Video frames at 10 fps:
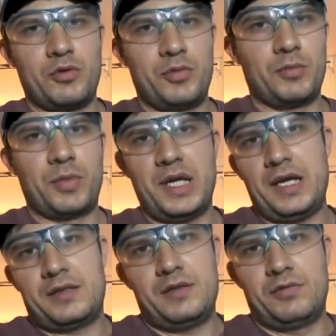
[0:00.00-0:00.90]
You could
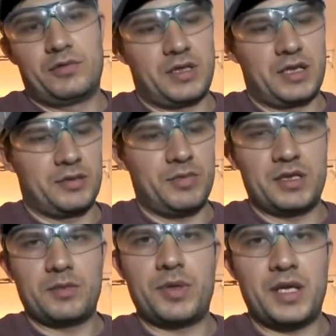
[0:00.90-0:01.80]
also use
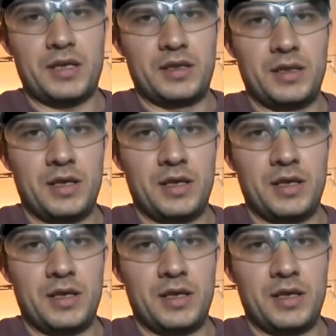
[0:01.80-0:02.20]
welding